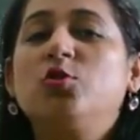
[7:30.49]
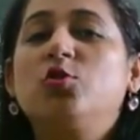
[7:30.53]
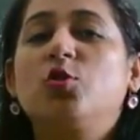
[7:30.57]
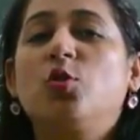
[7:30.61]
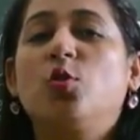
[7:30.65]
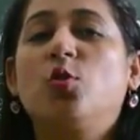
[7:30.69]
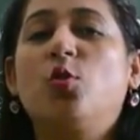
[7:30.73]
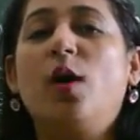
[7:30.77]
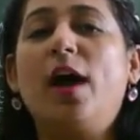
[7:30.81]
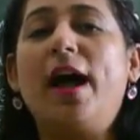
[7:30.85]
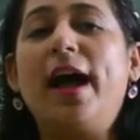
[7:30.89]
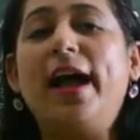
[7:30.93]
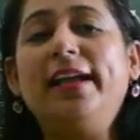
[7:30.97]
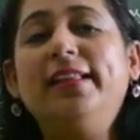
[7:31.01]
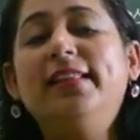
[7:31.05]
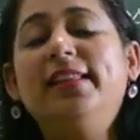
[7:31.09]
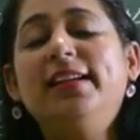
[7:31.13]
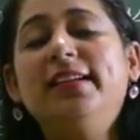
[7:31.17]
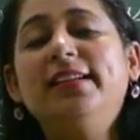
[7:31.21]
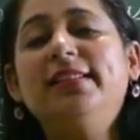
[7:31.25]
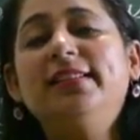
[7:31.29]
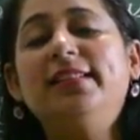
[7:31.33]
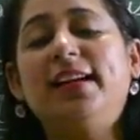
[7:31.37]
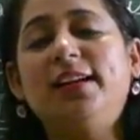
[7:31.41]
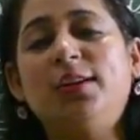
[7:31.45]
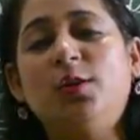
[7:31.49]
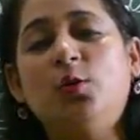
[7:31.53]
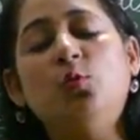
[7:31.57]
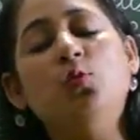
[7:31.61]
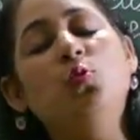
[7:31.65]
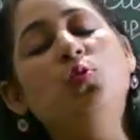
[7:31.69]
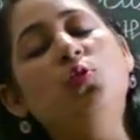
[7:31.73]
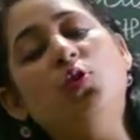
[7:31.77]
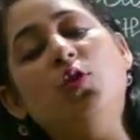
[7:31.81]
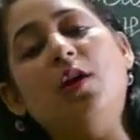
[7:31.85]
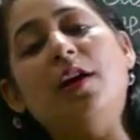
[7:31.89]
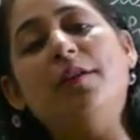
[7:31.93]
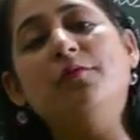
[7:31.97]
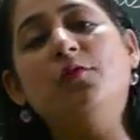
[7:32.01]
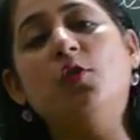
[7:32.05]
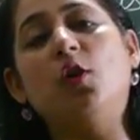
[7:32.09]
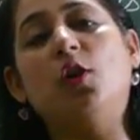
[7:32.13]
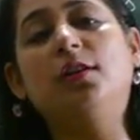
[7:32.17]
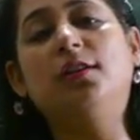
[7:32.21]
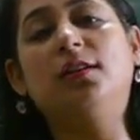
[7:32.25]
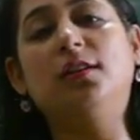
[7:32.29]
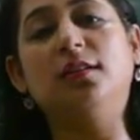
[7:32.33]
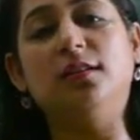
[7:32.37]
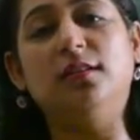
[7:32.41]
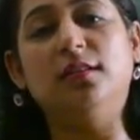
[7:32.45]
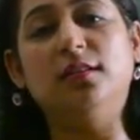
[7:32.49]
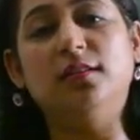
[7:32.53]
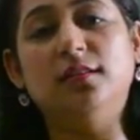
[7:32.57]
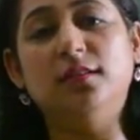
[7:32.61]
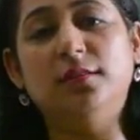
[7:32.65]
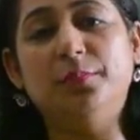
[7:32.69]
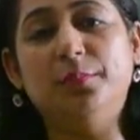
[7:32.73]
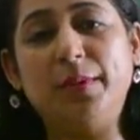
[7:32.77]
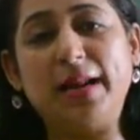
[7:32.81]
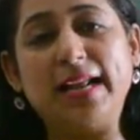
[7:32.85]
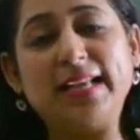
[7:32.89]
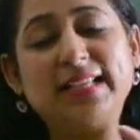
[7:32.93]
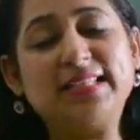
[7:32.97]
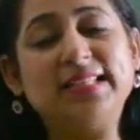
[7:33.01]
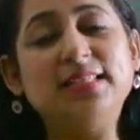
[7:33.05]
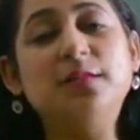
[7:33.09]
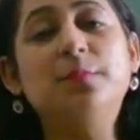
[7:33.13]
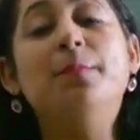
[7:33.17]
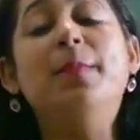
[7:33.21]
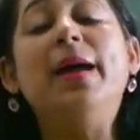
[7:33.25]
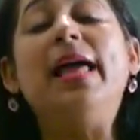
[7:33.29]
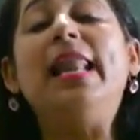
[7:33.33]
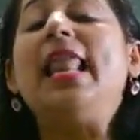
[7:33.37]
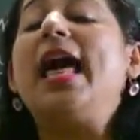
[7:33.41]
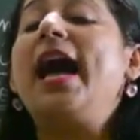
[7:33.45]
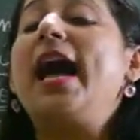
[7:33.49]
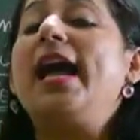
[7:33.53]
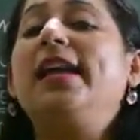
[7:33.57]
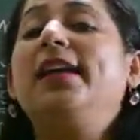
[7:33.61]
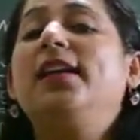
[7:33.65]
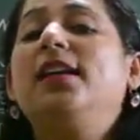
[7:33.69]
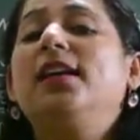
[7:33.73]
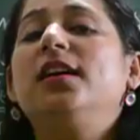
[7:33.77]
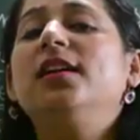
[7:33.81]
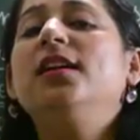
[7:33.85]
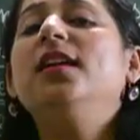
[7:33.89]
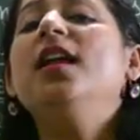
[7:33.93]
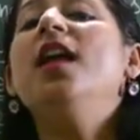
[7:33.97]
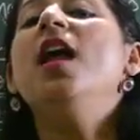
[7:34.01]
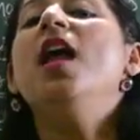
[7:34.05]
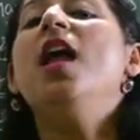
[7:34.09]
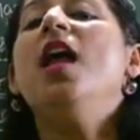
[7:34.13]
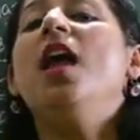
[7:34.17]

So I think that you have not pressed the bell icon,